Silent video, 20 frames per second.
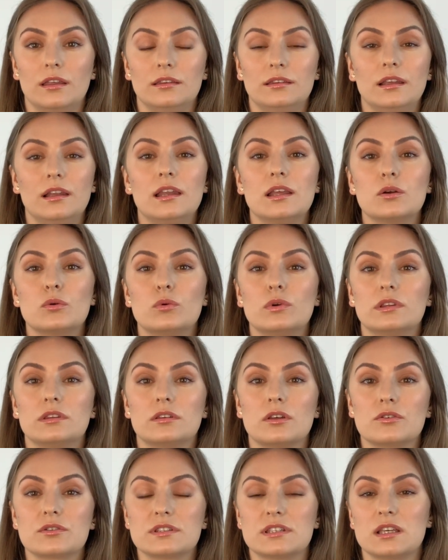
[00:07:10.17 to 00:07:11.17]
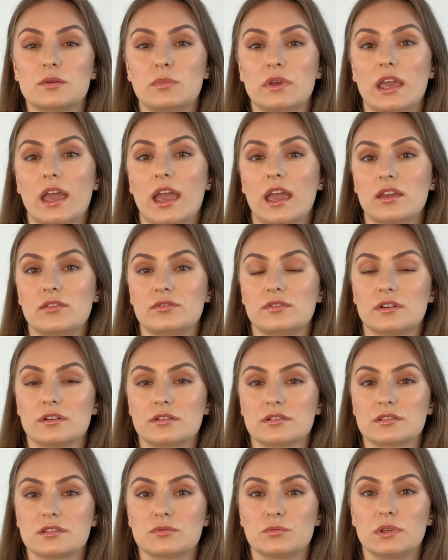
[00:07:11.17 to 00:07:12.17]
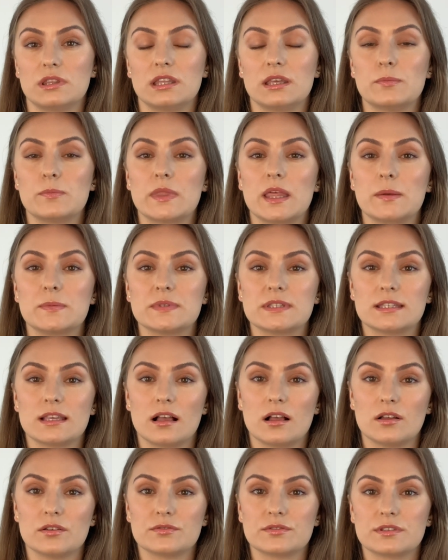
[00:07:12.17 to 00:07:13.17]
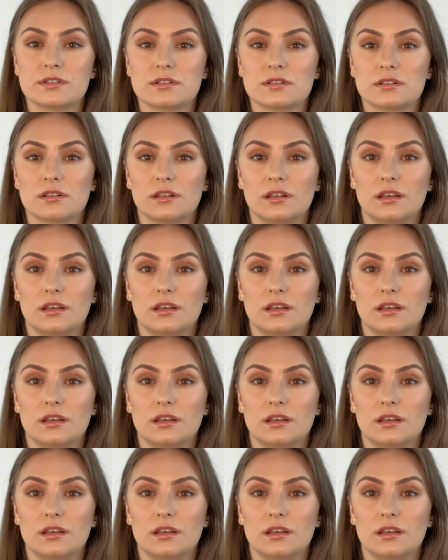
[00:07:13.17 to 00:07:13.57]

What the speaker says: dealing with toxic behaviors within themselves.